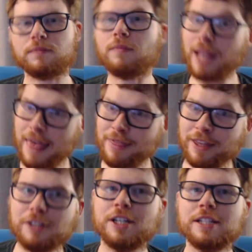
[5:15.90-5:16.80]
and then
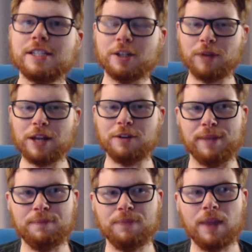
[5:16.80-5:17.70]
adjusting around.
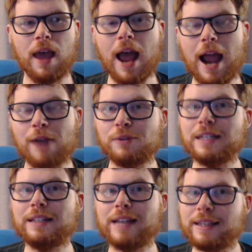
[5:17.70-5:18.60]
I really
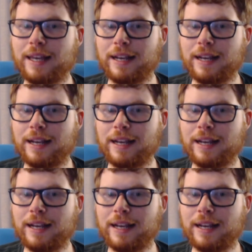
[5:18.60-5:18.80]
like that.